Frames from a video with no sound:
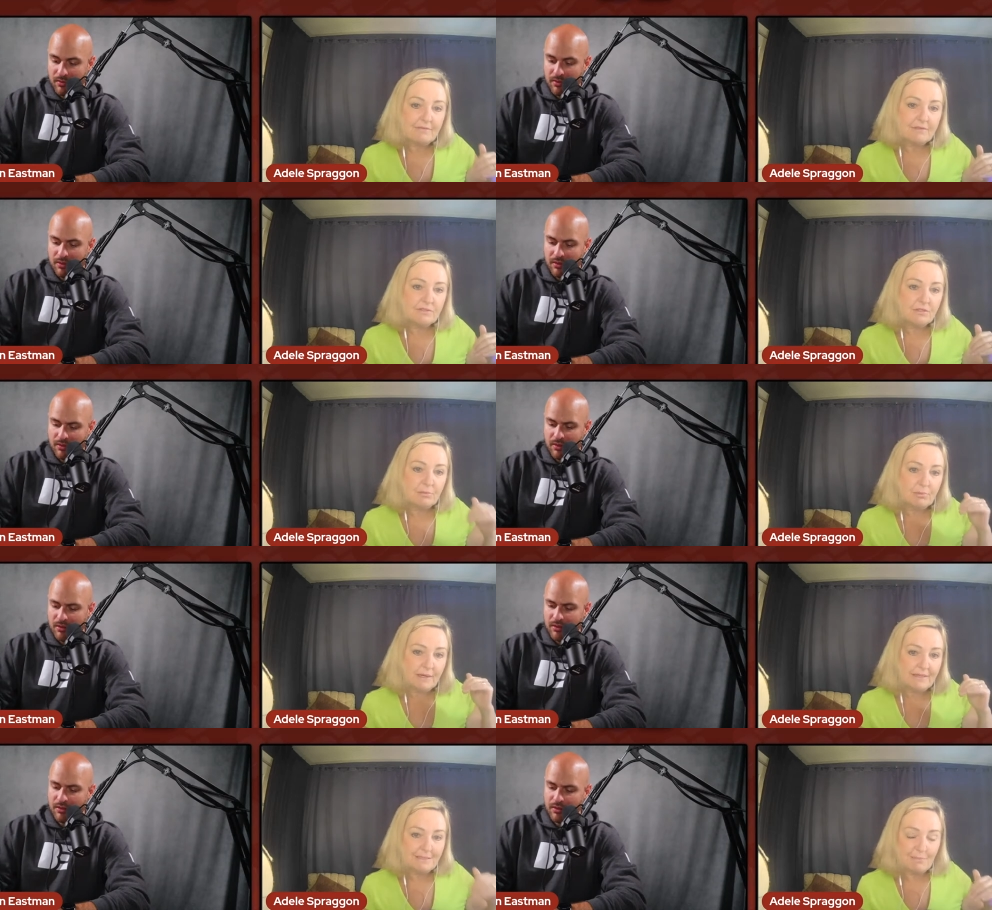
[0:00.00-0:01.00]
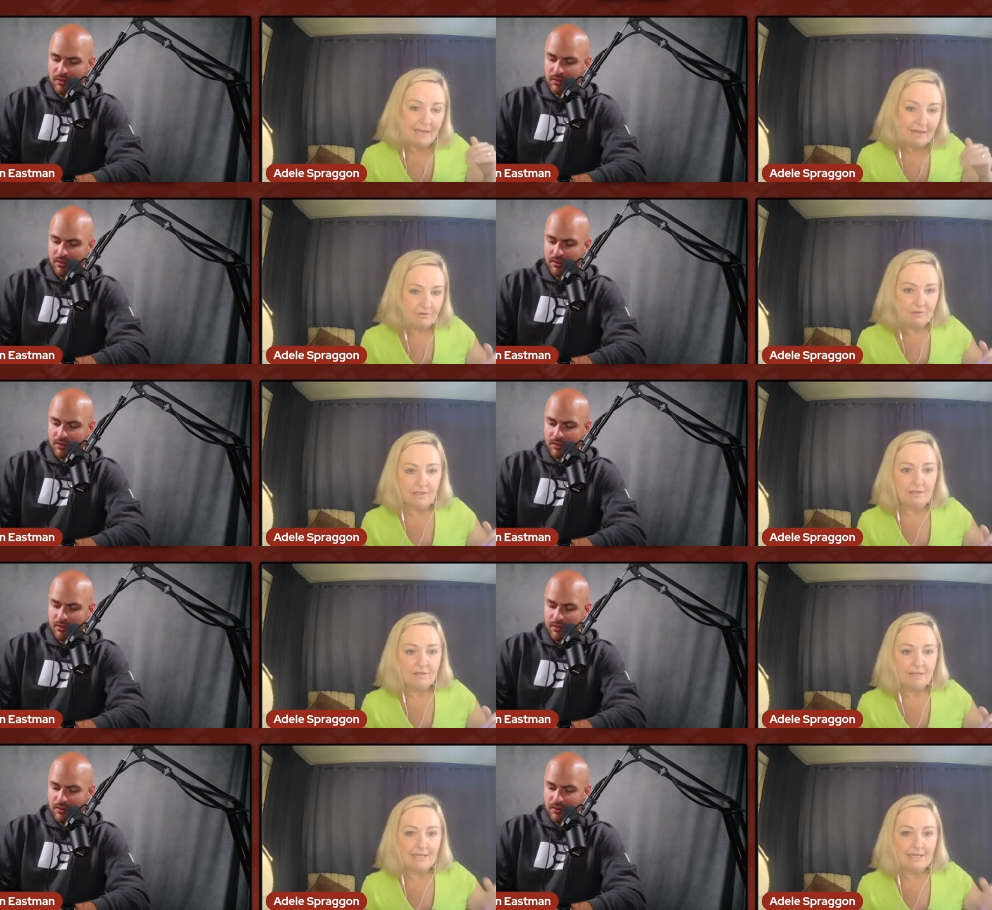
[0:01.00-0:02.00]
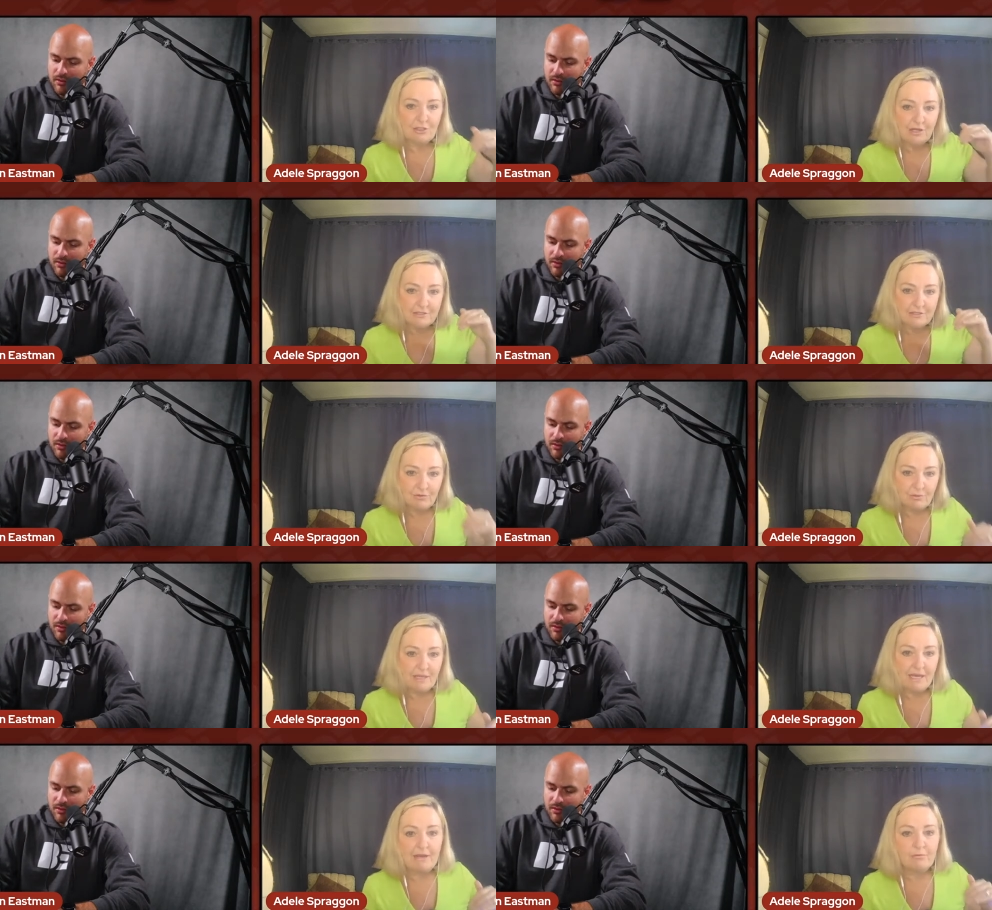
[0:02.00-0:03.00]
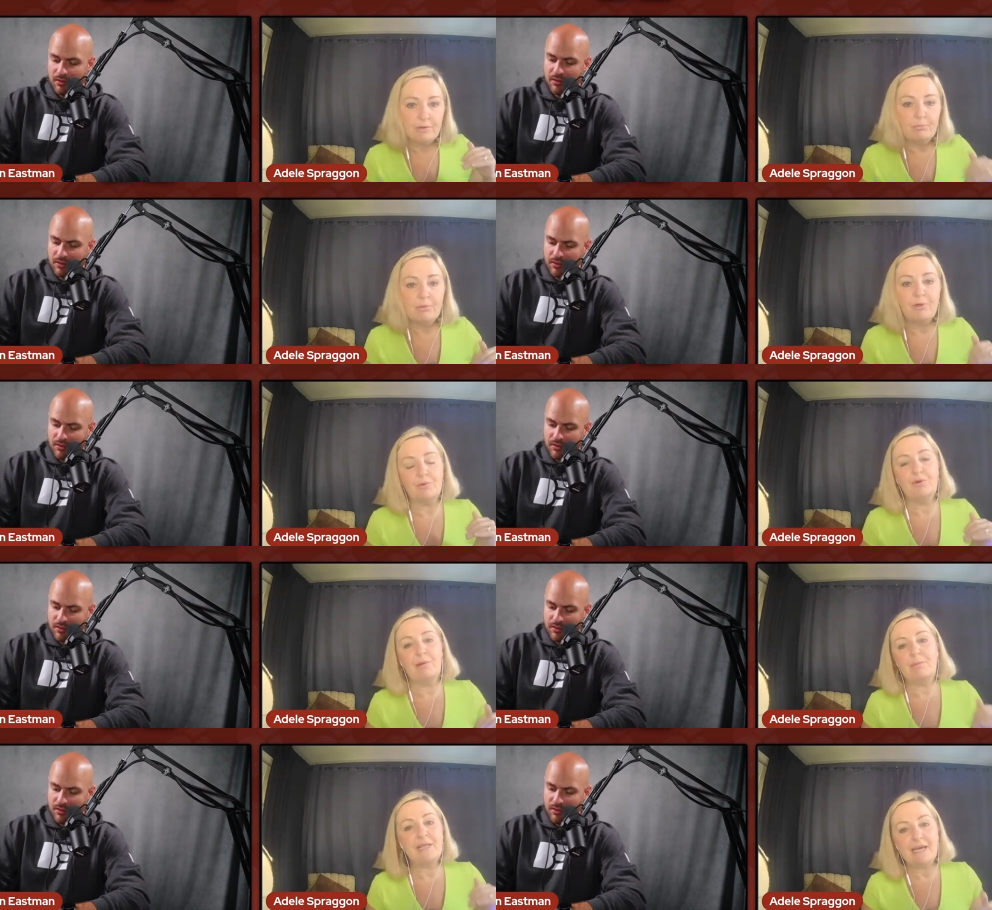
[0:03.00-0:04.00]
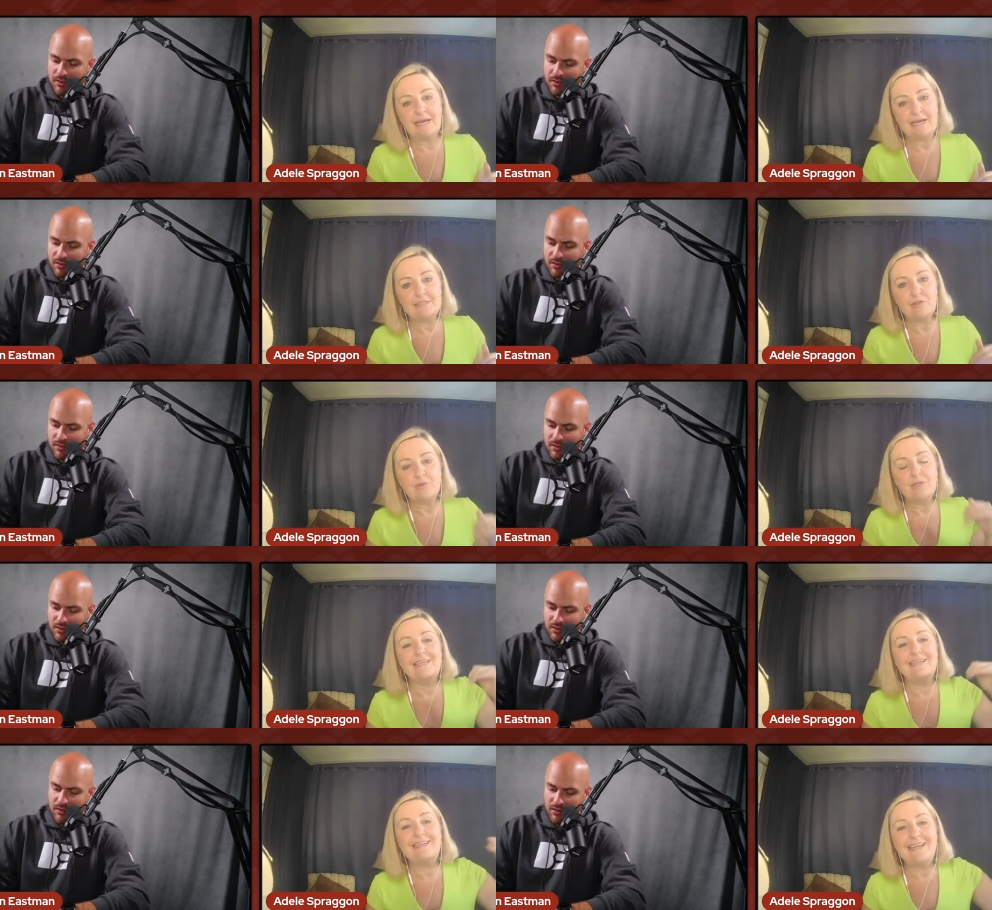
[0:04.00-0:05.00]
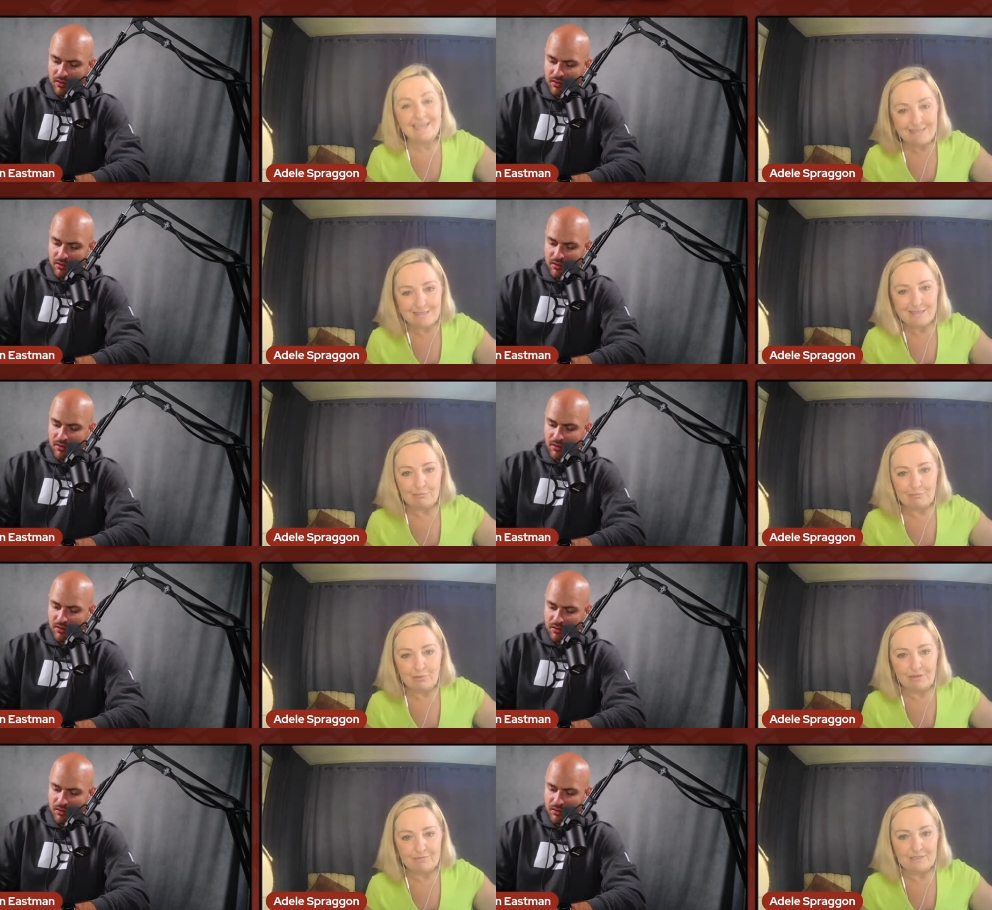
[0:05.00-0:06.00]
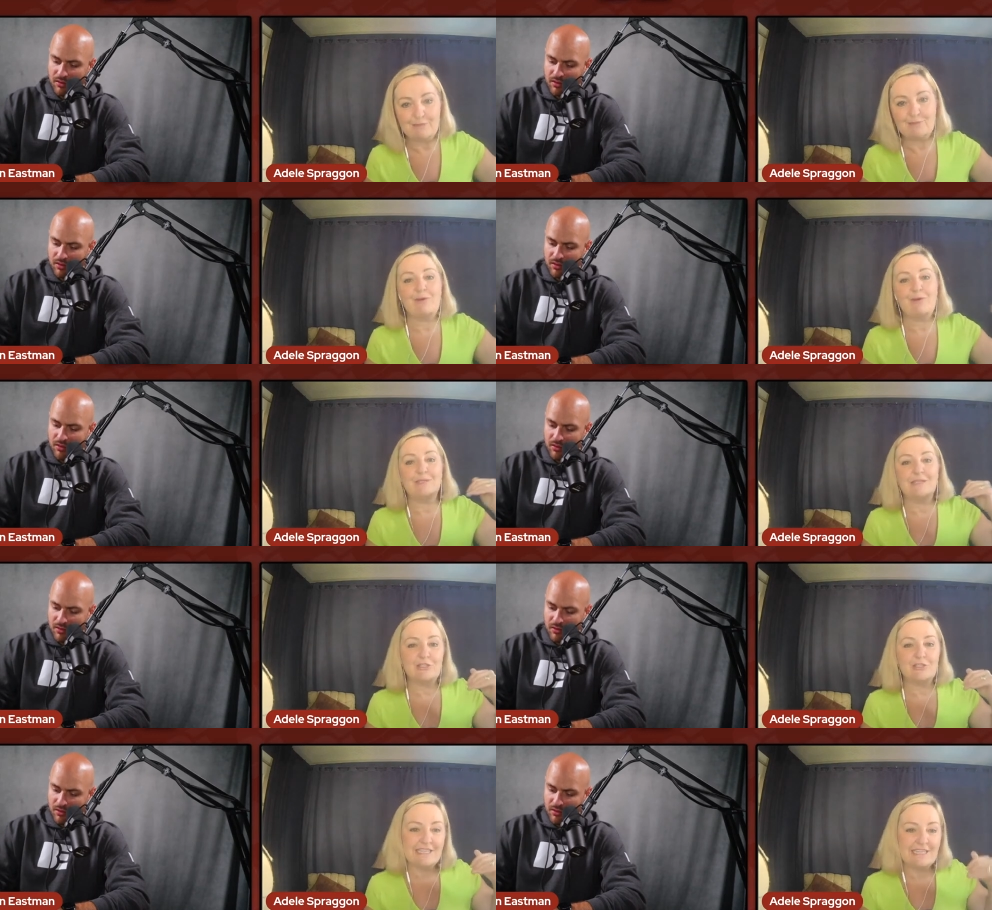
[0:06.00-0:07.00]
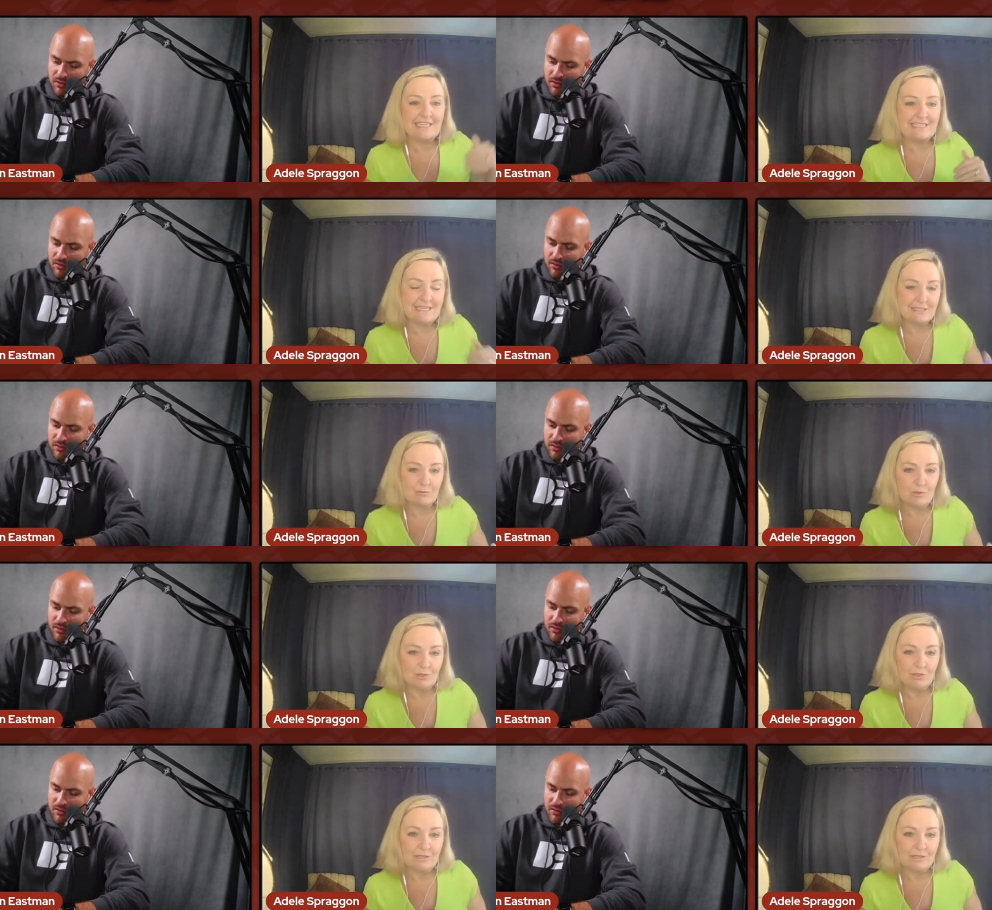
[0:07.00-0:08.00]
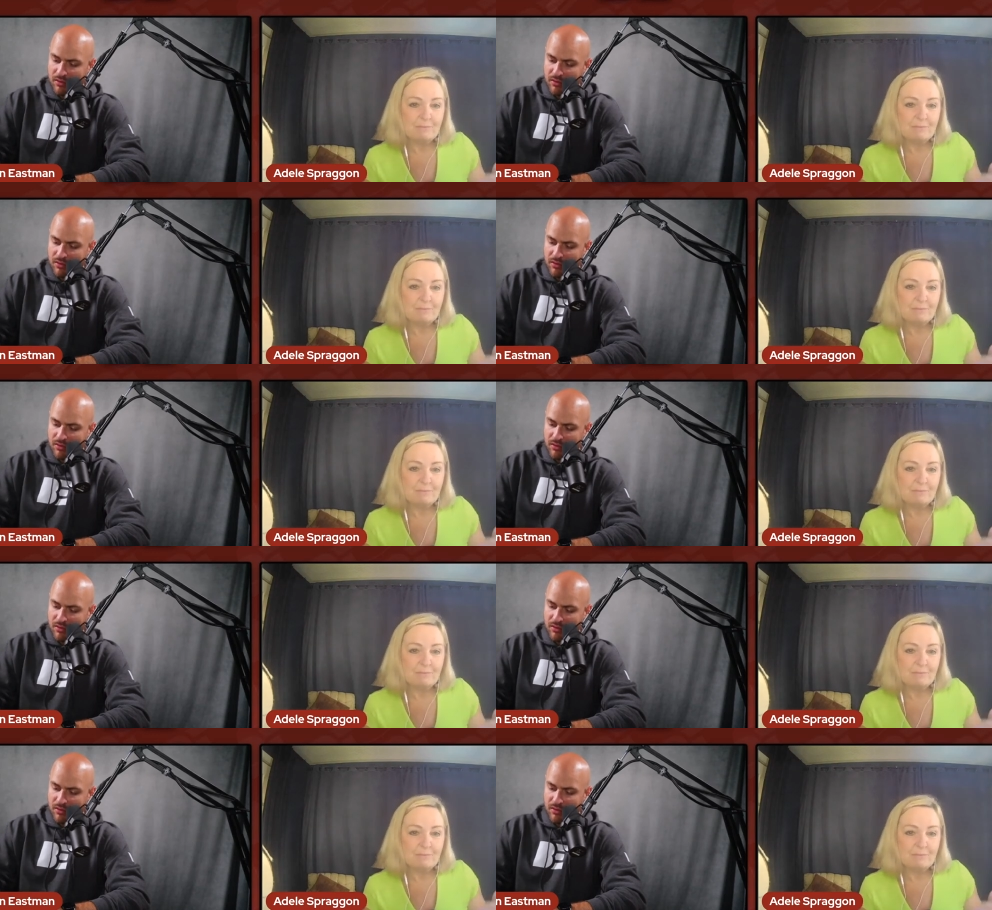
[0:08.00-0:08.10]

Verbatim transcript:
Speaker 1: into the brain's patterning and transform that reprogram that so that the next time you have a sales conversation it does work